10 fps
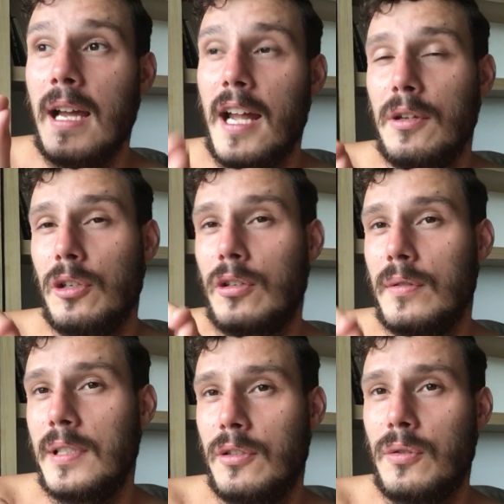and your doctor
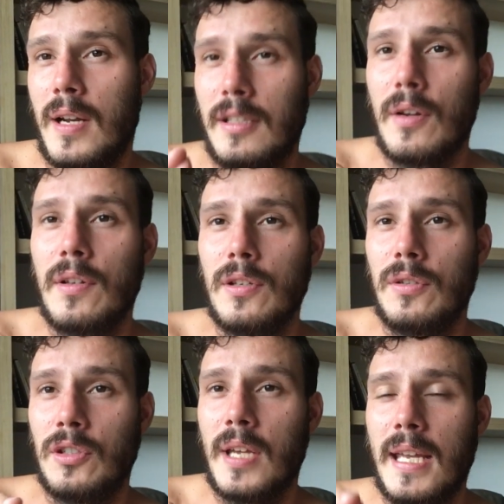is trying to tell you
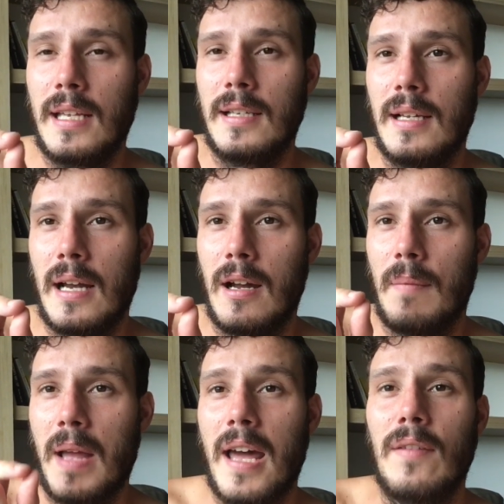should take
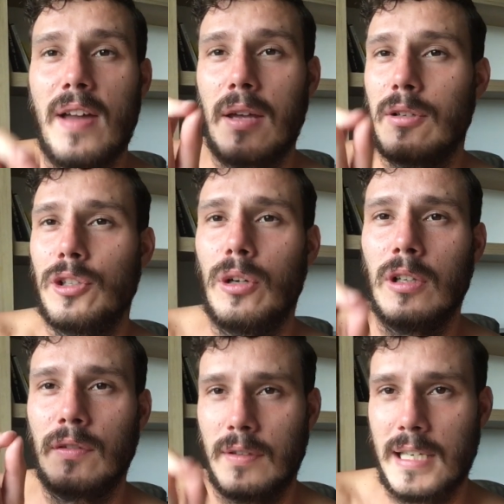Ativan or
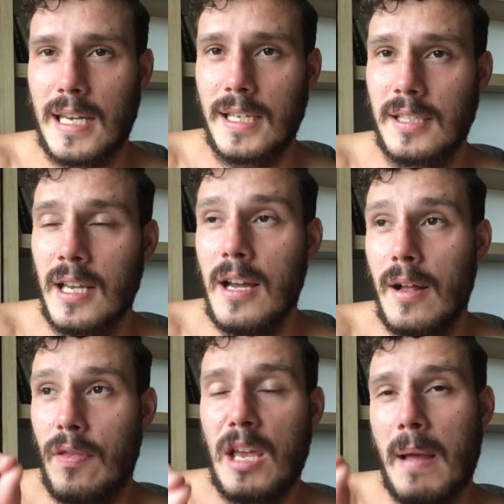Zoloft or Xanax,
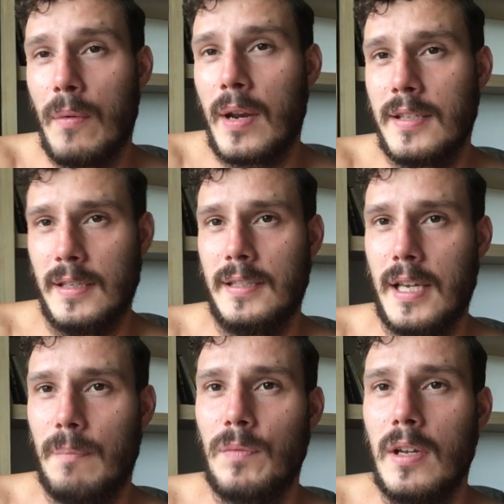think about what I just said.